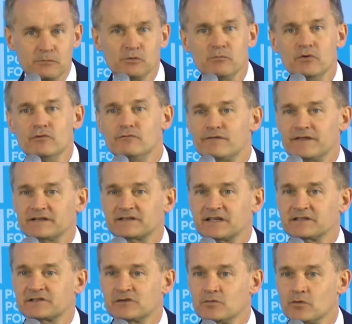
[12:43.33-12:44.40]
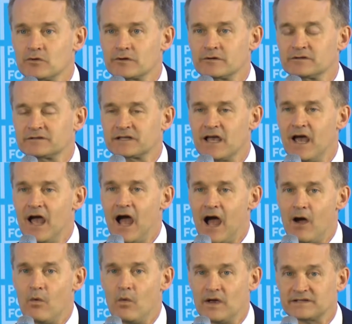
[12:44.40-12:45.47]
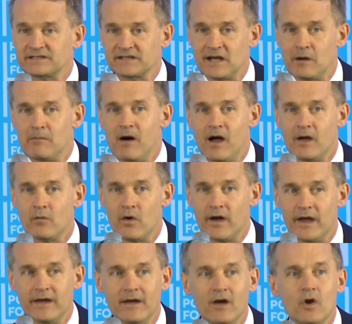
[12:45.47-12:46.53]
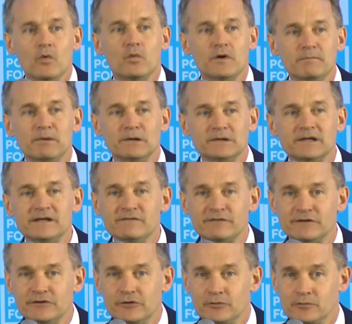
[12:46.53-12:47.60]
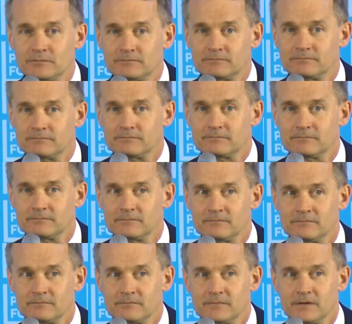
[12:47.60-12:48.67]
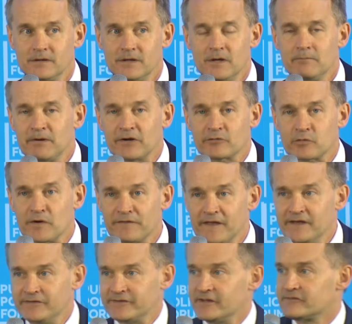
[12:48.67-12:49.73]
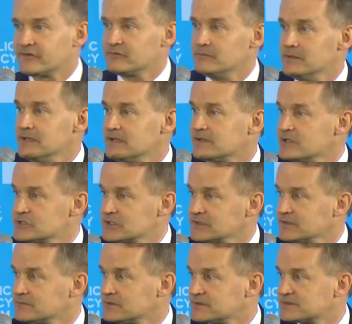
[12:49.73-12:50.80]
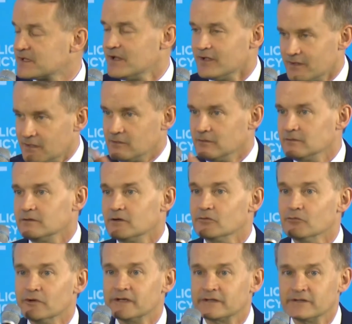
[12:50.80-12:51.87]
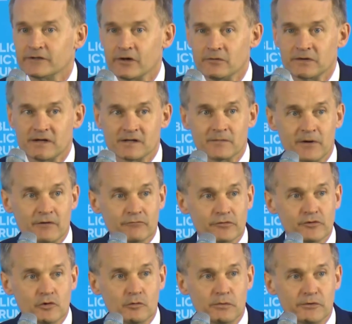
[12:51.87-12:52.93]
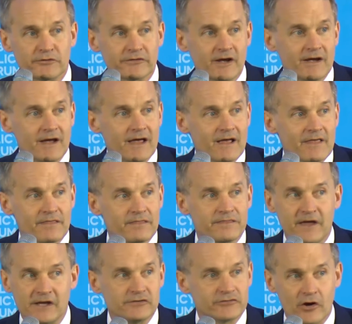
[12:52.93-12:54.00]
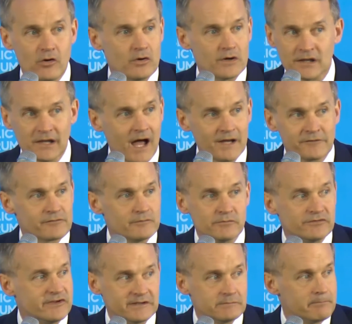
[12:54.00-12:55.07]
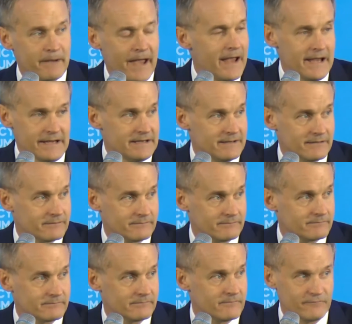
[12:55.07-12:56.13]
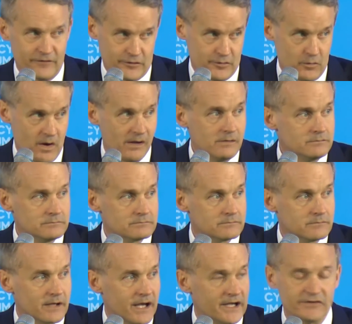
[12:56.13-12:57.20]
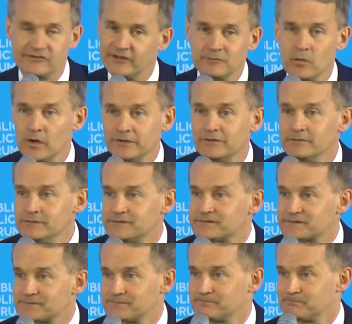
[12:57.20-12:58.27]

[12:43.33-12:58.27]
move that says to workers out west and out my way, we believe in you. Because what they said to me initially was, all right, Regan, you're going on about renewables. A lot of them didn't pay very well and didn't want unions.